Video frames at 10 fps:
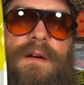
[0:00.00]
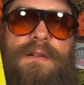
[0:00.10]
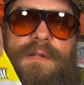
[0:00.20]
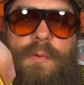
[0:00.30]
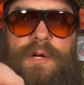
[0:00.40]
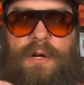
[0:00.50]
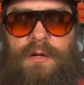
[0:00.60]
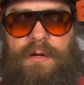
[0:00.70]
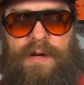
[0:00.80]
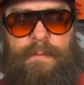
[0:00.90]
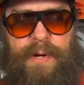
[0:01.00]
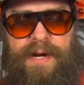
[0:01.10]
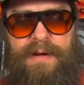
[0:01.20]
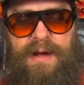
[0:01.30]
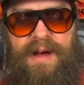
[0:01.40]
Also a good looking
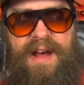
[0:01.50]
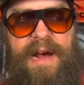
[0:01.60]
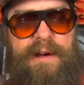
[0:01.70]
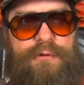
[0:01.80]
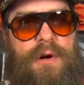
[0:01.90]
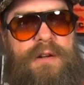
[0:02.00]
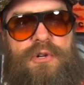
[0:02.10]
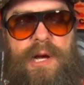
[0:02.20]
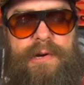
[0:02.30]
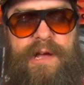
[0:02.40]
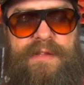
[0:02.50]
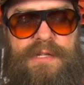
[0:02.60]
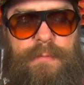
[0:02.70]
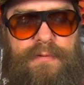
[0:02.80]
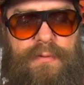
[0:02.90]
bait. I have caught trout on
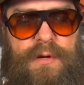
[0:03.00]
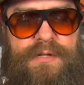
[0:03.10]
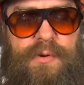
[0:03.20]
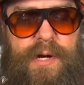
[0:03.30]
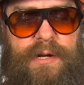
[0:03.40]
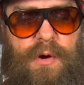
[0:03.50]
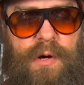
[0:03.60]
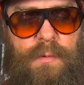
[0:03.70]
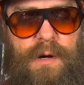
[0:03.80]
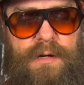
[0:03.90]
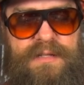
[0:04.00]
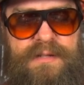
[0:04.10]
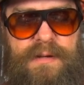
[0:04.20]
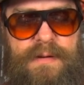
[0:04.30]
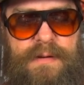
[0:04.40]
this before, so I know it
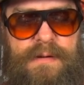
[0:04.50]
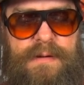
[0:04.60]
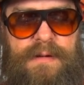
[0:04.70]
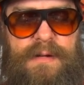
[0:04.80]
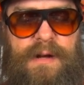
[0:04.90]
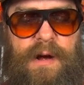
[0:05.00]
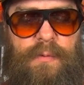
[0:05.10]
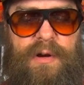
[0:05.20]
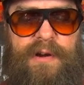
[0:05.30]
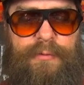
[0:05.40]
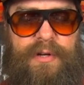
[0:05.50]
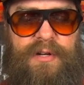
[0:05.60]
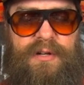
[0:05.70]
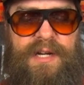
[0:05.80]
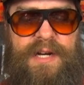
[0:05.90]
works. I wonder if it
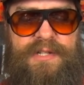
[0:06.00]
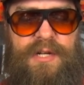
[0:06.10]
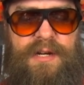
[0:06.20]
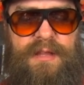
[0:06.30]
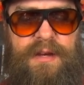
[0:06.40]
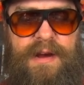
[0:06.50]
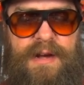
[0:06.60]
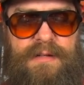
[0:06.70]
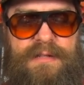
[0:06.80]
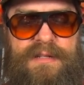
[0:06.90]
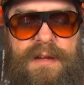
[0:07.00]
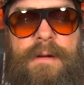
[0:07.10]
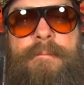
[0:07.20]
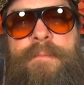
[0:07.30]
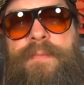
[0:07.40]
could catch anything else.
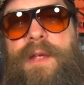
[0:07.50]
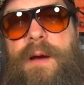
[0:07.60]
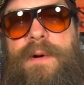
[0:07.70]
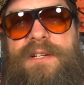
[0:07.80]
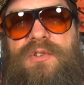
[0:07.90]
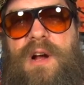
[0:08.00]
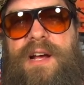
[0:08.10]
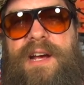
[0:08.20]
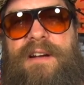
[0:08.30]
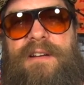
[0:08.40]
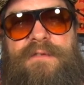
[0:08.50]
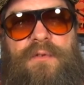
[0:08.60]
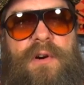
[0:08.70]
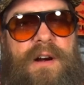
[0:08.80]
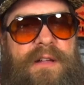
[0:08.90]
I might try it
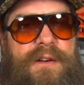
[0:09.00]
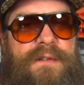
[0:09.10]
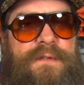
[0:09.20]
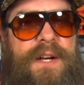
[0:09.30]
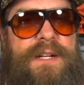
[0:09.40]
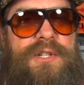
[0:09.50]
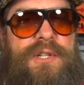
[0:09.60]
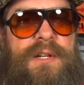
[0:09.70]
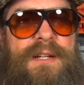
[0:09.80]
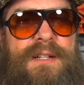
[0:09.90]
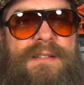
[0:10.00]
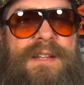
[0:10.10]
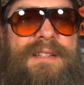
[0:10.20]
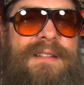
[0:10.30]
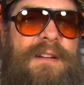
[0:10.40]
for other fish
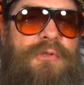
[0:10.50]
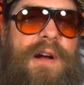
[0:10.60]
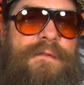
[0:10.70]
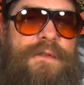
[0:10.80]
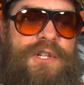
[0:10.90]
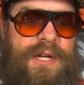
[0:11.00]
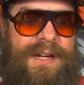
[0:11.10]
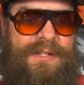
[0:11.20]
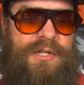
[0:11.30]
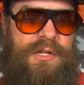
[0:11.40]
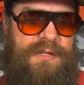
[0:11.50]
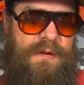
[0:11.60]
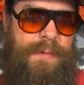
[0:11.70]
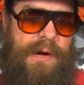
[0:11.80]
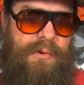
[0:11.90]
since the trout fishing is just
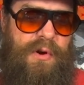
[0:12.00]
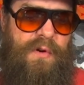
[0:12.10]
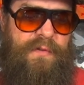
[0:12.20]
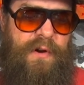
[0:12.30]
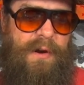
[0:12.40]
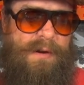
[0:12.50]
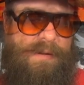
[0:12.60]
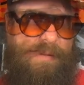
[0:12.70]
about over.